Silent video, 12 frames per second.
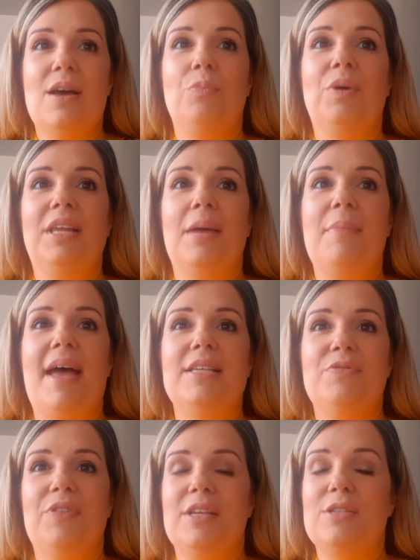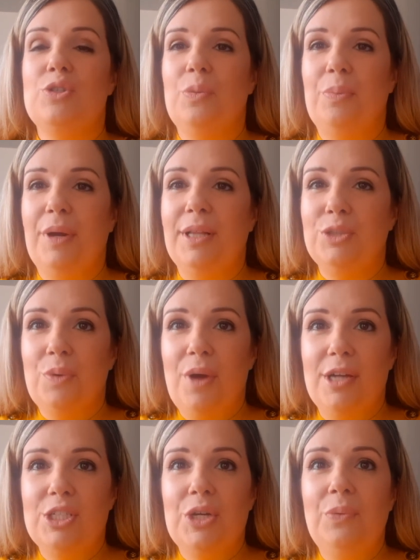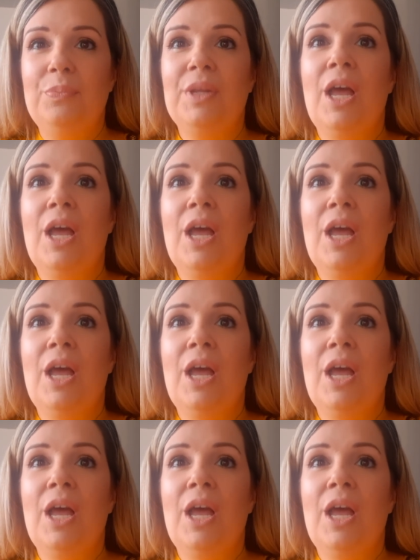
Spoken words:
and William S for their super English work too.